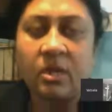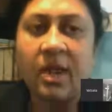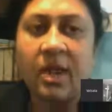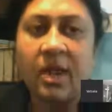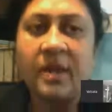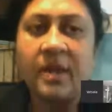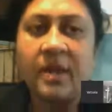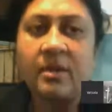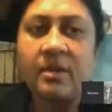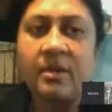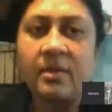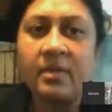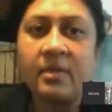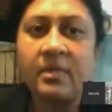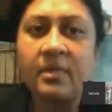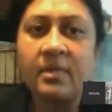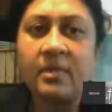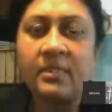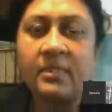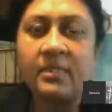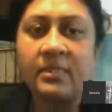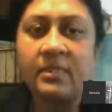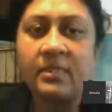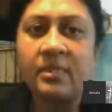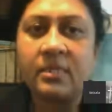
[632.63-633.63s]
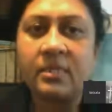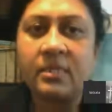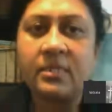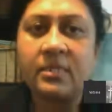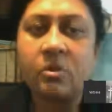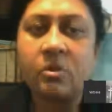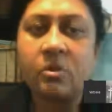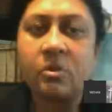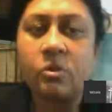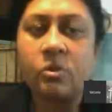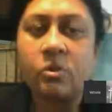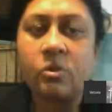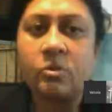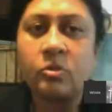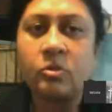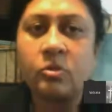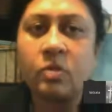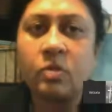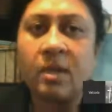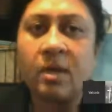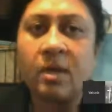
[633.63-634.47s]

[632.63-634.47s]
and it is also